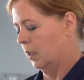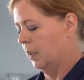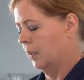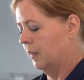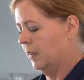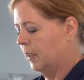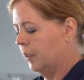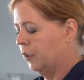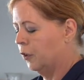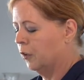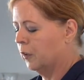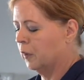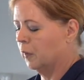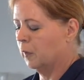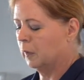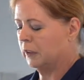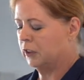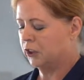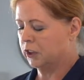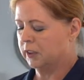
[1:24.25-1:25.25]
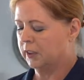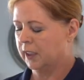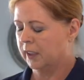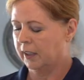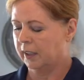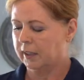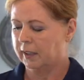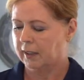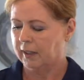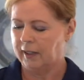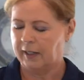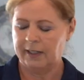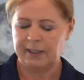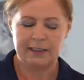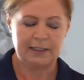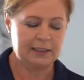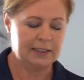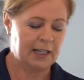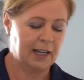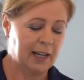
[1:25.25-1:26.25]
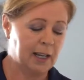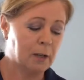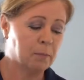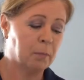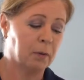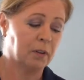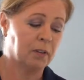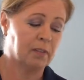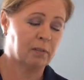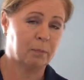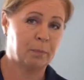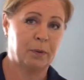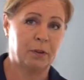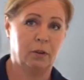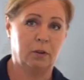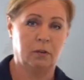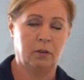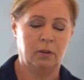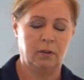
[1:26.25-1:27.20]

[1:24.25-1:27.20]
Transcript: Then you're going to take a tablespoon